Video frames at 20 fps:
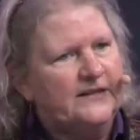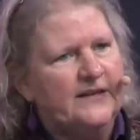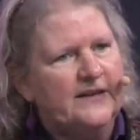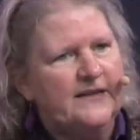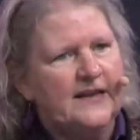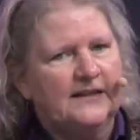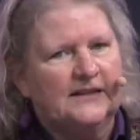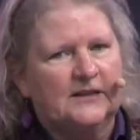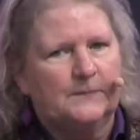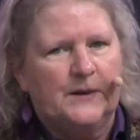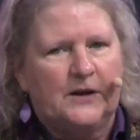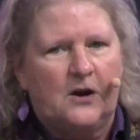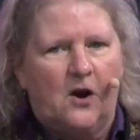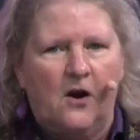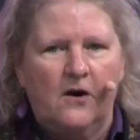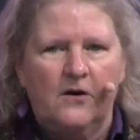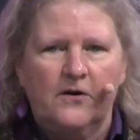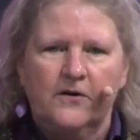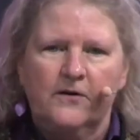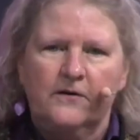that's a bit
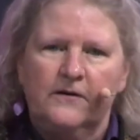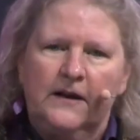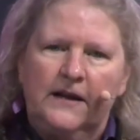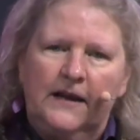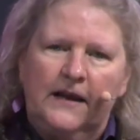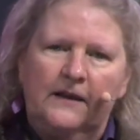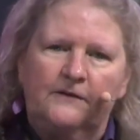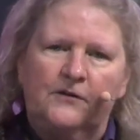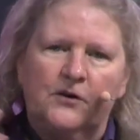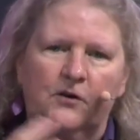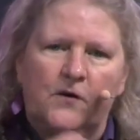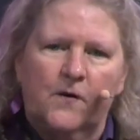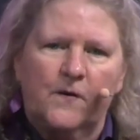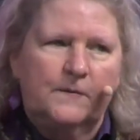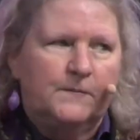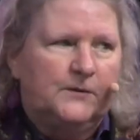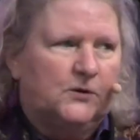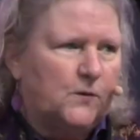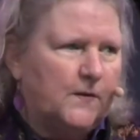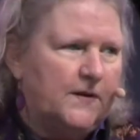harder if you're
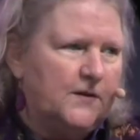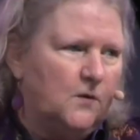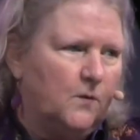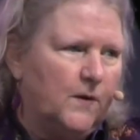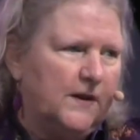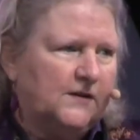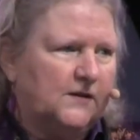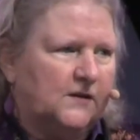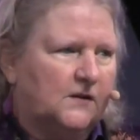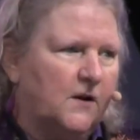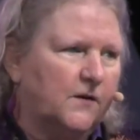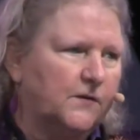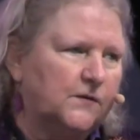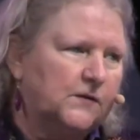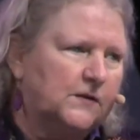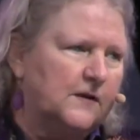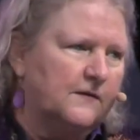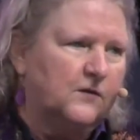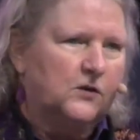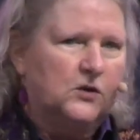going between the west
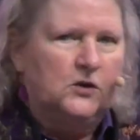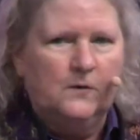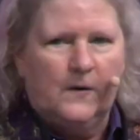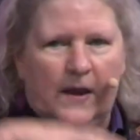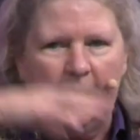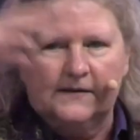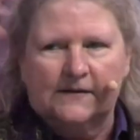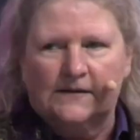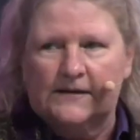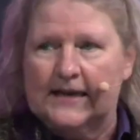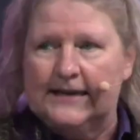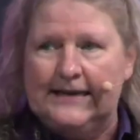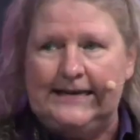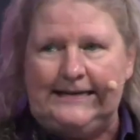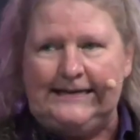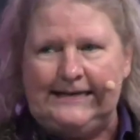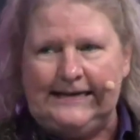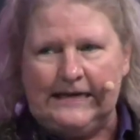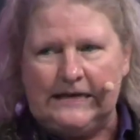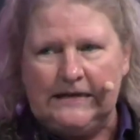coast of the US and
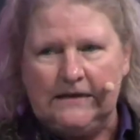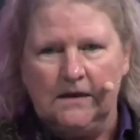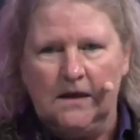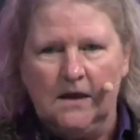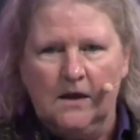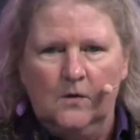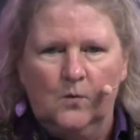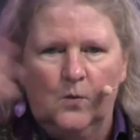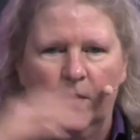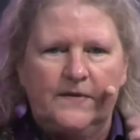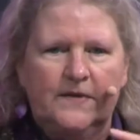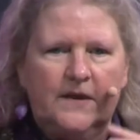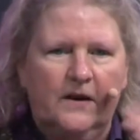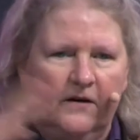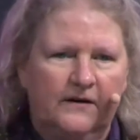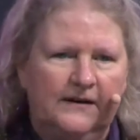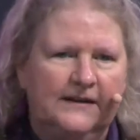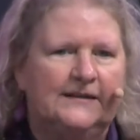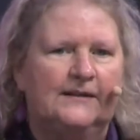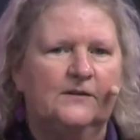India when
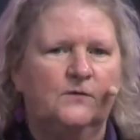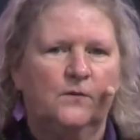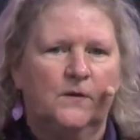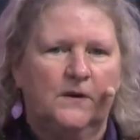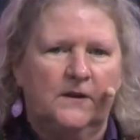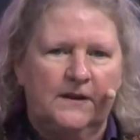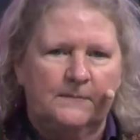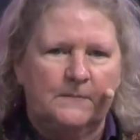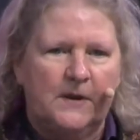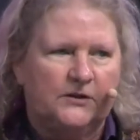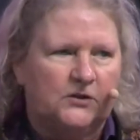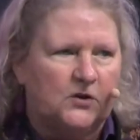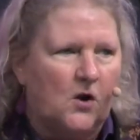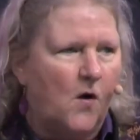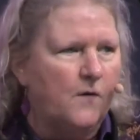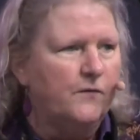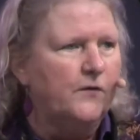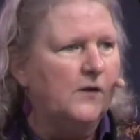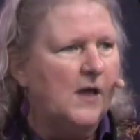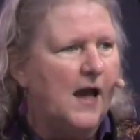there isn't really much
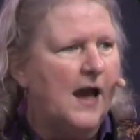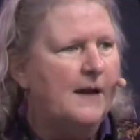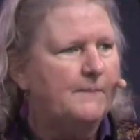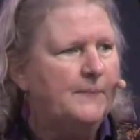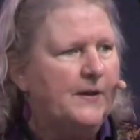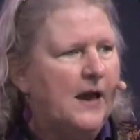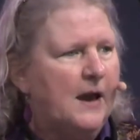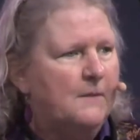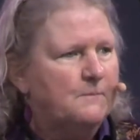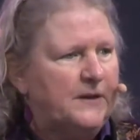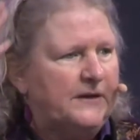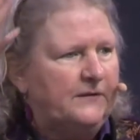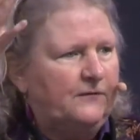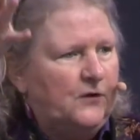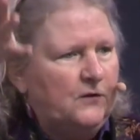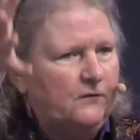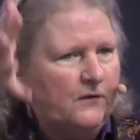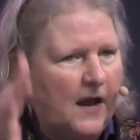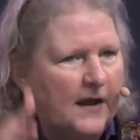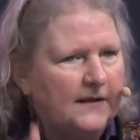overlap. But if
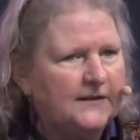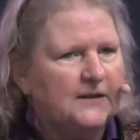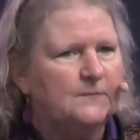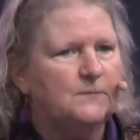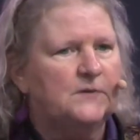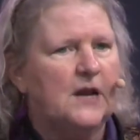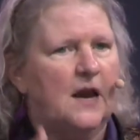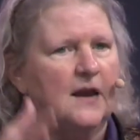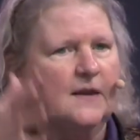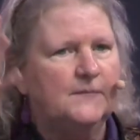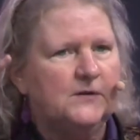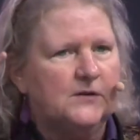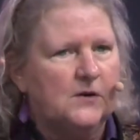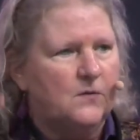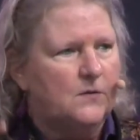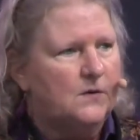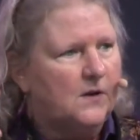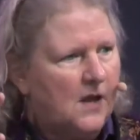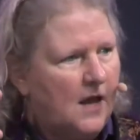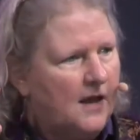you've got some time
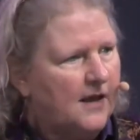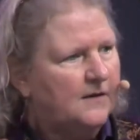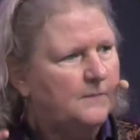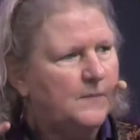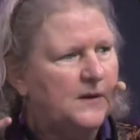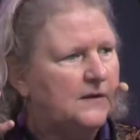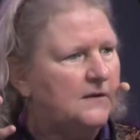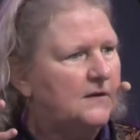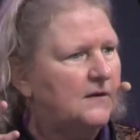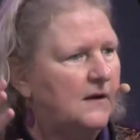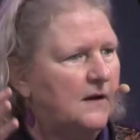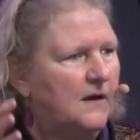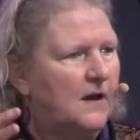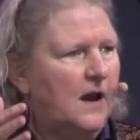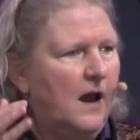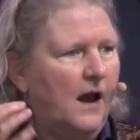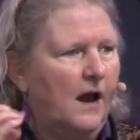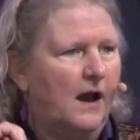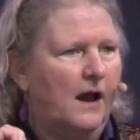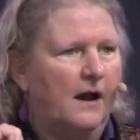zone alignment,
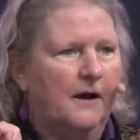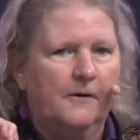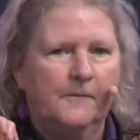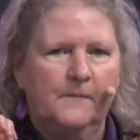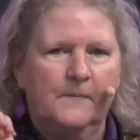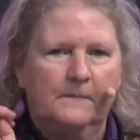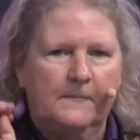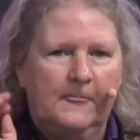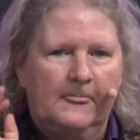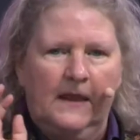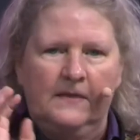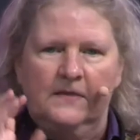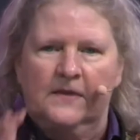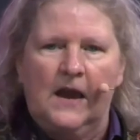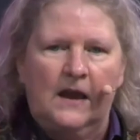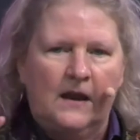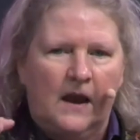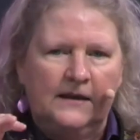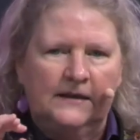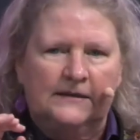
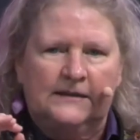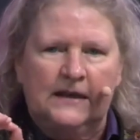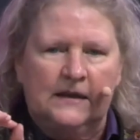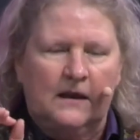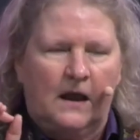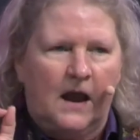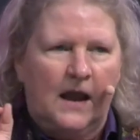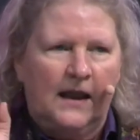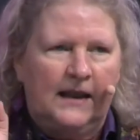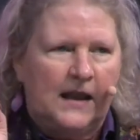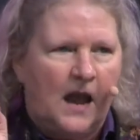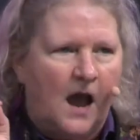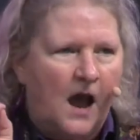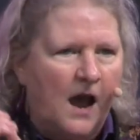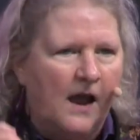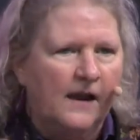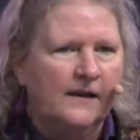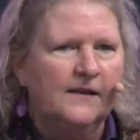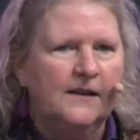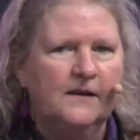I
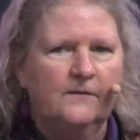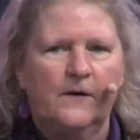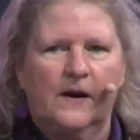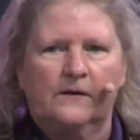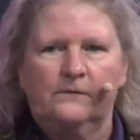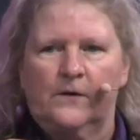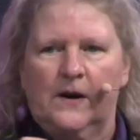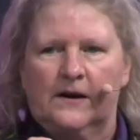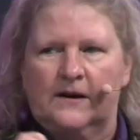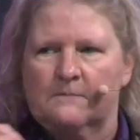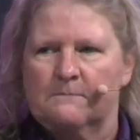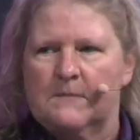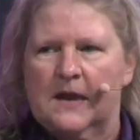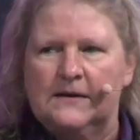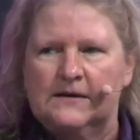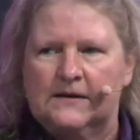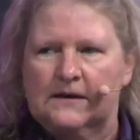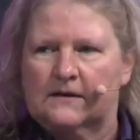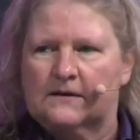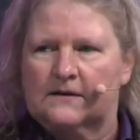highly
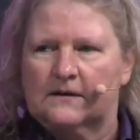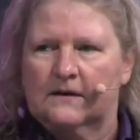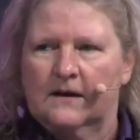recommend it